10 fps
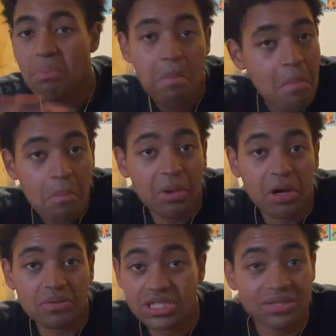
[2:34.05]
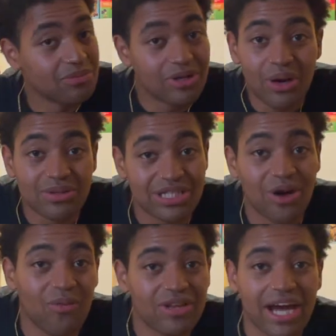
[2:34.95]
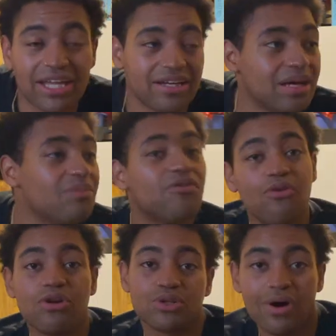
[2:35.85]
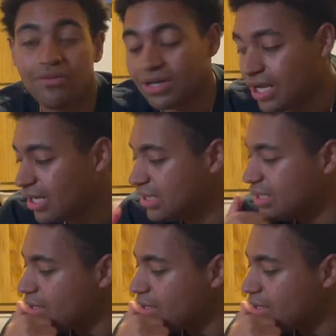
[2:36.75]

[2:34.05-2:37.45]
We're gonna see. Hopefully I get it done before 12 o'clock.